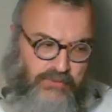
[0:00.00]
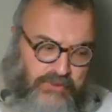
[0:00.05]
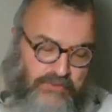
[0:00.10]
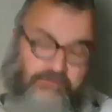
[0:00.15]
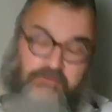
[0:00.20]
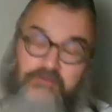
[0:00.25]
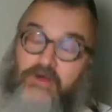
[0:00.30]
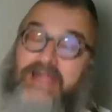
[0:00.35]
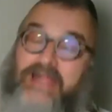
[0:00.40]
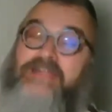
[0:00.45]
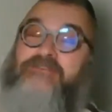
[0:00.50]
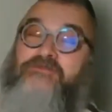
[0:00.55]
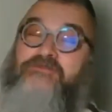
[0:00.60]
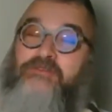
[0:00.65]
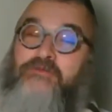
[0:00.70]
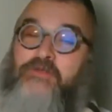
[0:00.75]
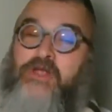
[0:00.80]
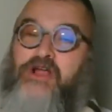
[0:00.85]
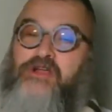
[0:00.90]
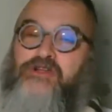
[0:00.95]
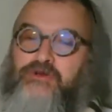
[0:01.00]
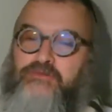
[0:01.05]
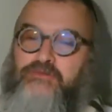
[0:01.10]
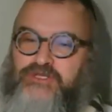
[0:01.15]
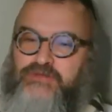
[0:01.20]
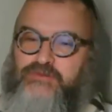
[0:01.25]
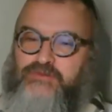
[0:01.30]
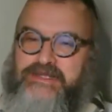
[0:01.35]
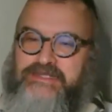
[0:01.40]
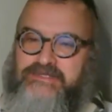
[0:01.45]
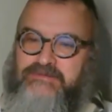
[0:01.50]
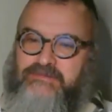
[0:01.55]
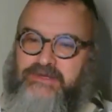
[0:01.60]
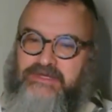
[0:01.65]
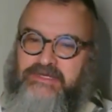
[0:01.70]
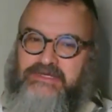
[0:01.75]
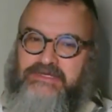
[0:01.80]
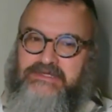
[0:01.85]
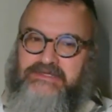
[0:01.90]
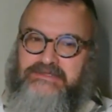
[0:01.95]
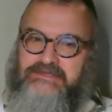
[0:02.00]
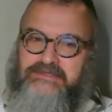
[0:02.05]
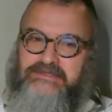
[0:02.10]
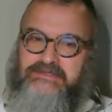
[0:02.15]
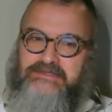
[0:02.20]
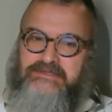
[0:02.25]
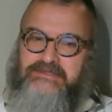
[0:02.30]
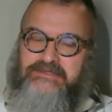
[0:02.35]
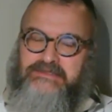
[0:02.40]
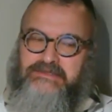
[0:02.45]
We're frightened from long-term responsibilities.